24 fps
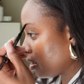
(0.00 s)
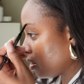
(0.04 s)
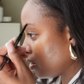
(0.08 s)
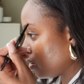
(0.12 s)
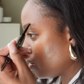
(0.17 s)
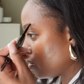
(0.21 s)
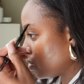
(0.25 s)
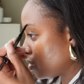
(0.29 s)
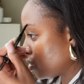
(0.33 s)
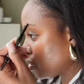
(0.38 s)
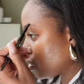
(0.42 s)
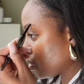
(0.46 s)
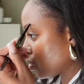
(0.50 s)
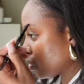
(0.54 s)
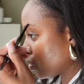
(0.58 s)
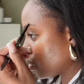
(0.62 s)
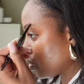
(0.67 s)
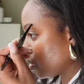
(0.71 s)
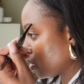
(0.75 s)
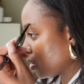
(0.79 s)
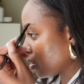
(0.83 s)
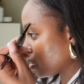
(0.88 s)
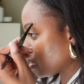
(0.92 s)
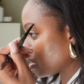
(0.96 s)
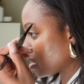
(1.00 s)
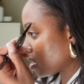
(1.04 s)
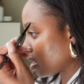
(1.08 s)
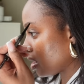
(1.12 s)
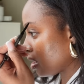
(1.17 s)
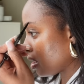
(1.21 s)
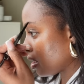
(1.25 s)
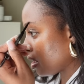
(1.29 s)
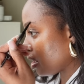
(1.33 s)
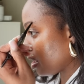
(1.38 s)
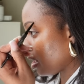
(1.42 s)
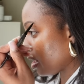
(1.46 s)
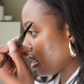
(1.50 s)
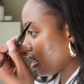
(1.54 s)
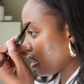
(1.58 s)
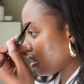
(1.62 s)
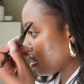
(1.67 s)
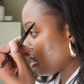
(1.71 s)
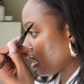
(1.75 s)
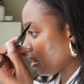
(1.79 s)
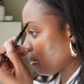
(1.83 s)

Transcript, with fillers: you do your skincare,